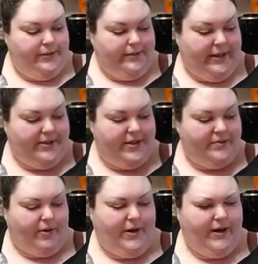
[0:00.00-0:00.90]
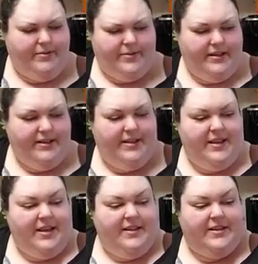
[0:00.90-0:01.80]
Kelsey's Roadhouse.
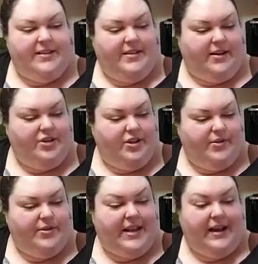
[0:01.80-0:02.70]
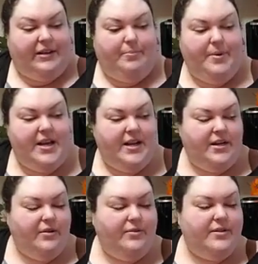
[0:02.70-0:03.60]
This is nachos,
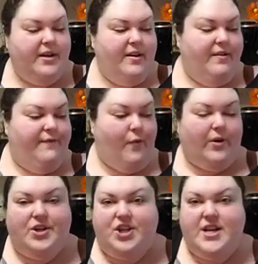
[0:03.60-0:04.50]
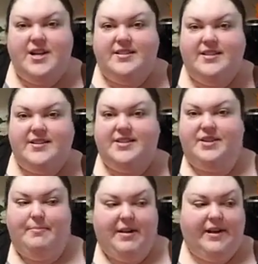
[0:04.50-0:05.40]
jalapenos, 4 cheeses,
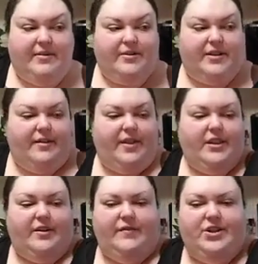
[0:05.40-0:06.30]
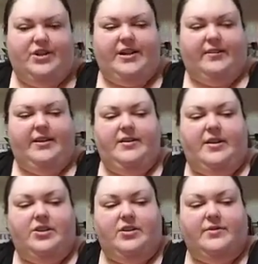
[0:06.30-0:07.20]
tomatoes, I think they're vegetarian
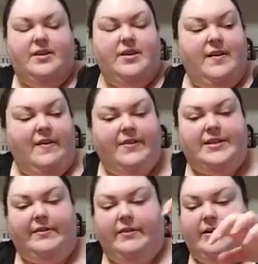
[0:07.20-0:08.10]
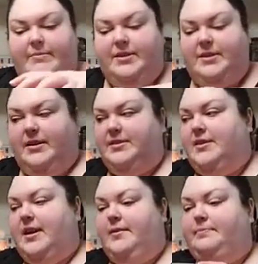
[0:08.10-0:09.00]
nachos, sour cream
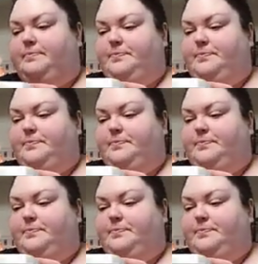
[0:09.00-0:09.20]
salsa.